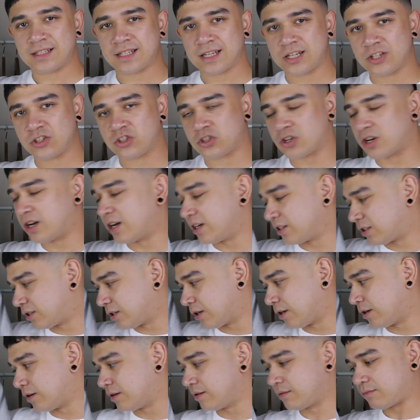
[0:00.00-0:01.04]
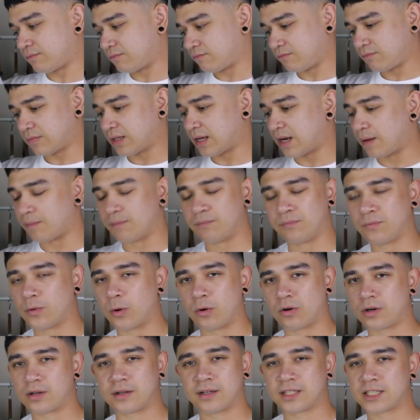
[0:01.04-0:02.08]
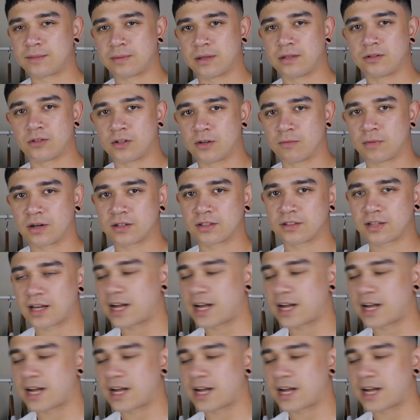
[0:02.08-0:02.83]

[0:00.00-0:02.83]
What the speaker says: t-shirt, so I'm not gonna spend too much